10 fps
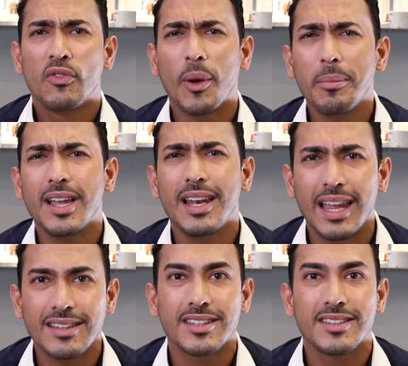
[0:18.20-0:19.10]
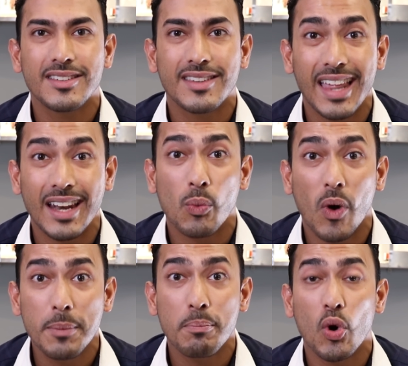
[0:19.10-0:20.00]
from the lessons that
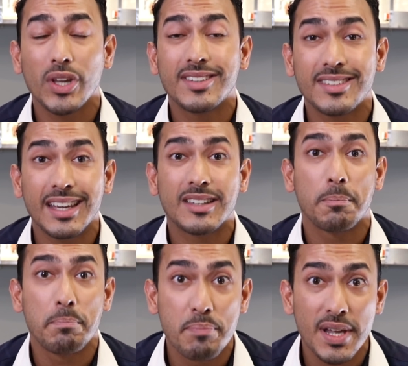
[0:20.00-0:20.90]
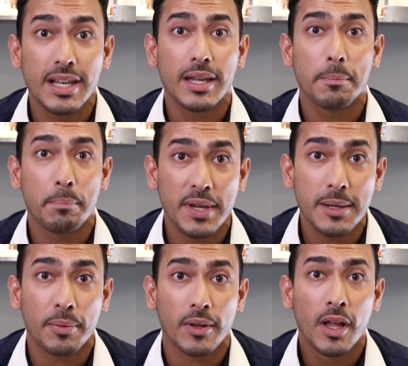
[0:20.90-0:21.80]
1.6 billion
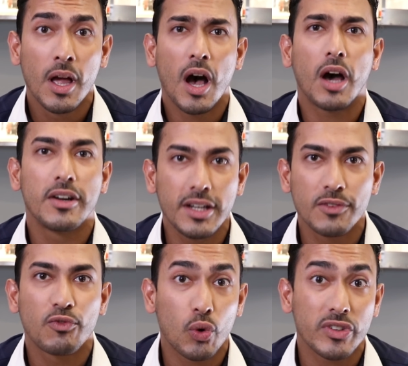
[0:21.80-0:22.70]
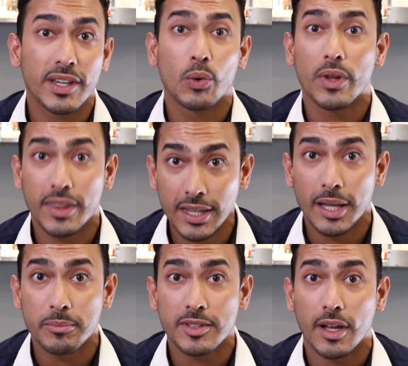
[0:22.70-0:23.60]
people are reinforcing within
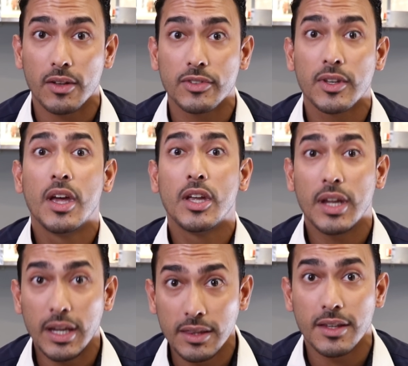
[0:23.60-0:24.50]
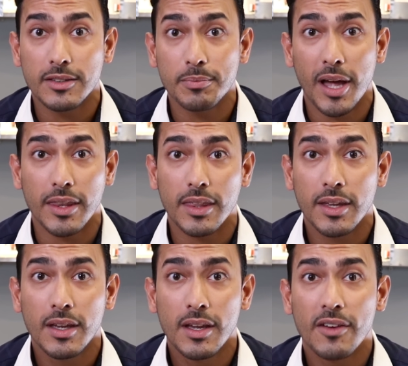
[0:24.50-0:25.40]
themselves in this month.
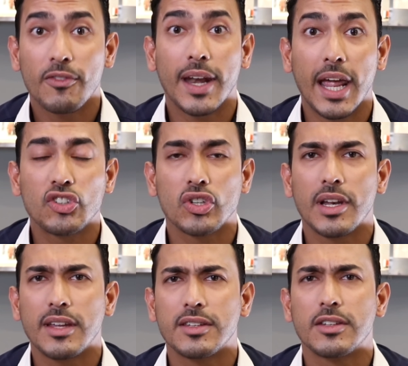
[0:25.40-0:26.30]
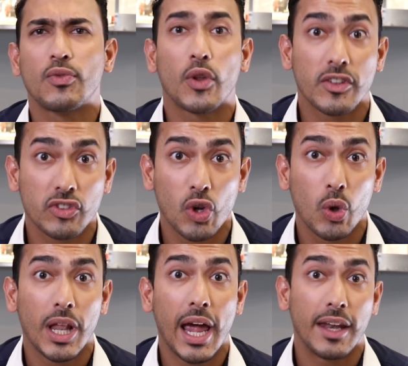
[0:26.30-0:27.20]
Financial lessons for the
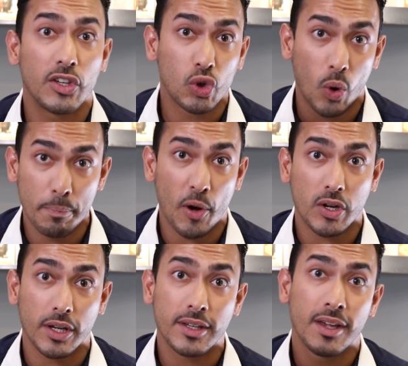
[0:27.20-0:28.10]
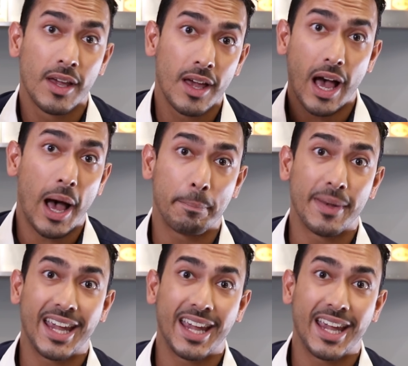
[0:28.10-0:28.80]
soul and your pocket, up